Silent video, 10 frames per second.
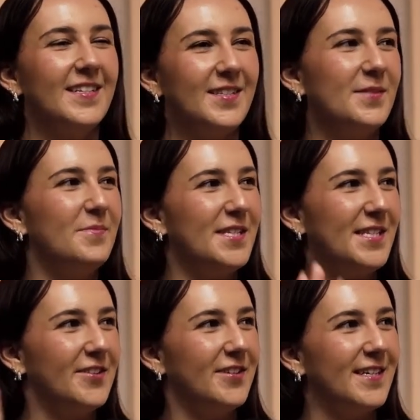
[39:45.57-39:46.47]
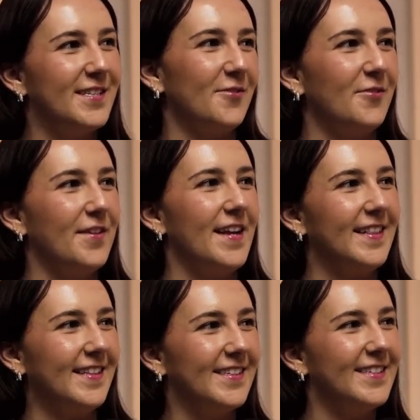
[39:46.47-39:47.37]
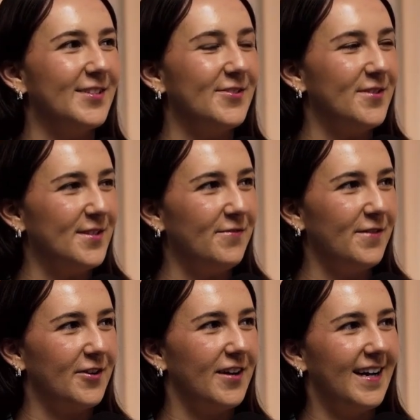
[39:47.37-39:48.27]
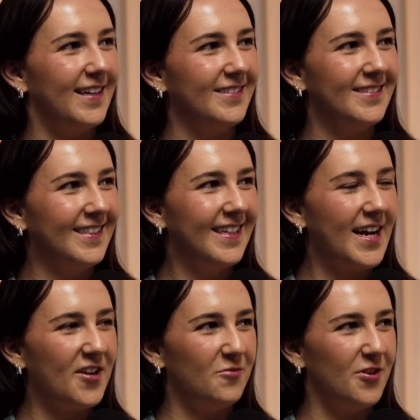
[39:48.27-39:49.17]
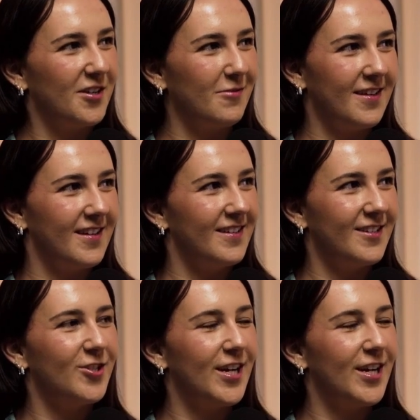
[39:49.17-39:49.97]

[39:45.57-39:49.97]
It's this mysterious little thing that as soon as you figure out how to work with it, it